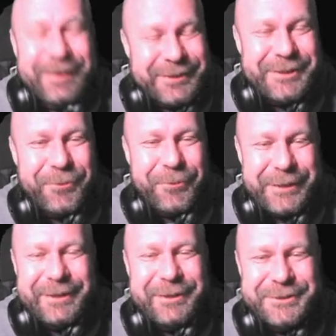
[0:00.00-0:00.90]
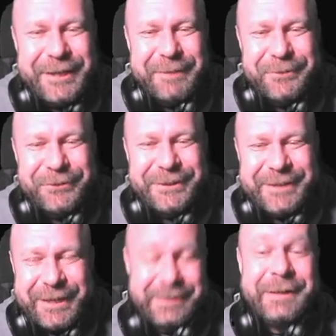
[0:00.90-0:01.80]
So we did those same
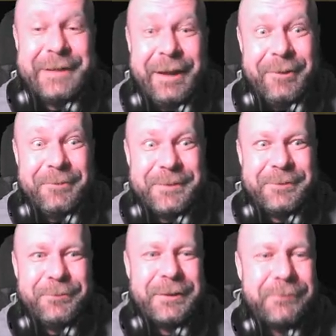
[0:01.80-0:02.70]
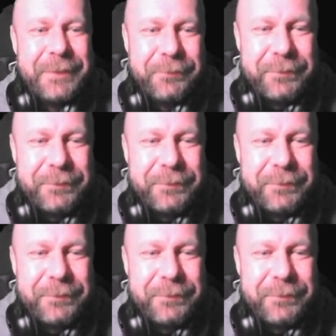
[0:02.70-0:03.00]
tricks and it helped. It worked well.